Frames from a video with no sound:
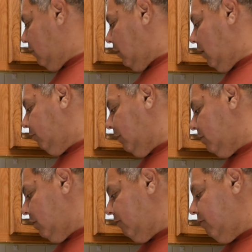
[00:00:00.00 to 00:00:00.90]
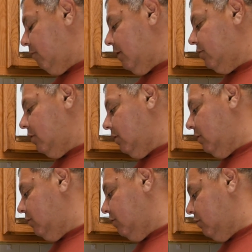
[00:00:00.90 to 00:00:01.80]
Uh, I hope that's enough information on
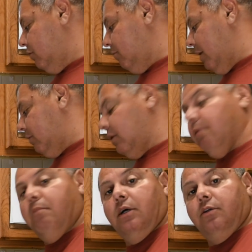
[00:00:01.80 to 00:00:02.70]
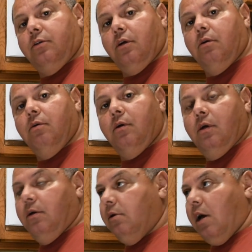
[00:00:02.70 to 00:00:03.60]
this. This is about 10 bucks or so.
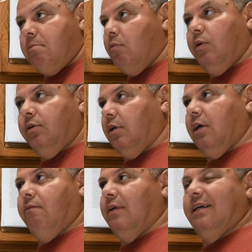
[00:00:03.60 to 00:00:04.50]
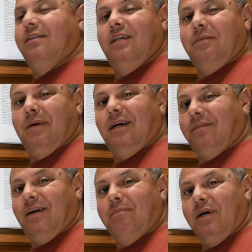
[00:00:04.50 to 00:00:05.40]
I mean, we used to get them for like 6 bucks,
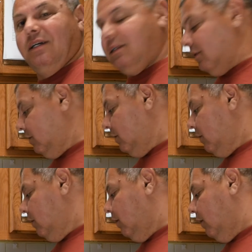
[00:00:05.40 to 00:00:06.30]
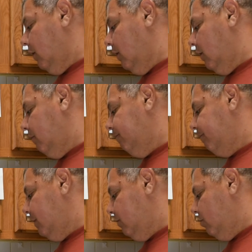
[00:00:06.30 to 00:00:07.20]
5 bucks. Um,
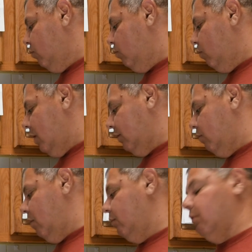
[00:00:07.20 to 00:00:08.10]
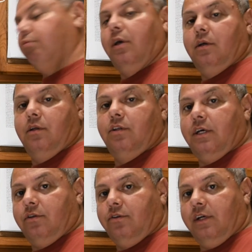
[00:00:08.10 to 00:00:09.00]
you do want the one with the breaker to
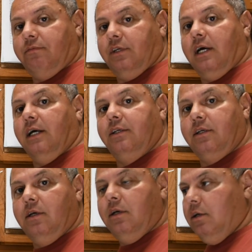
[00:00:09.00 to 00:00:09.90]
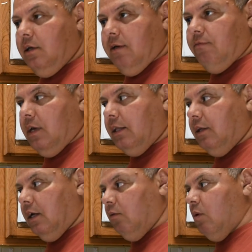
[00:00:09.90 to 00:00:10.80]
test GFCIs. If you get
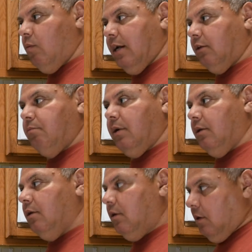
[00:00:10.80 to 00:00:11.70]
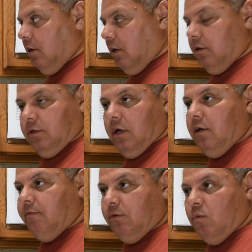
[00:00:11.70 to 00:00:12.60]
the other one without the button, it'll tell
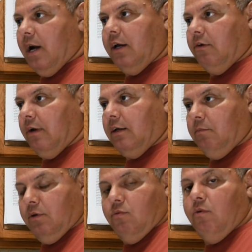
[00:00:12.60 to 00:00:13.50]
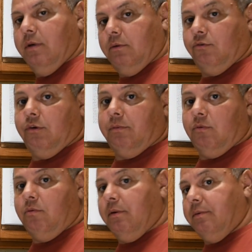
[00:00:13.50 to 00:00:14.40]
you if it's wired correctly, but you won't be able to trip it.
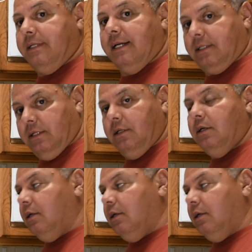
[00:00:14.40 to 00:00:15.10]
You won't be able to test it.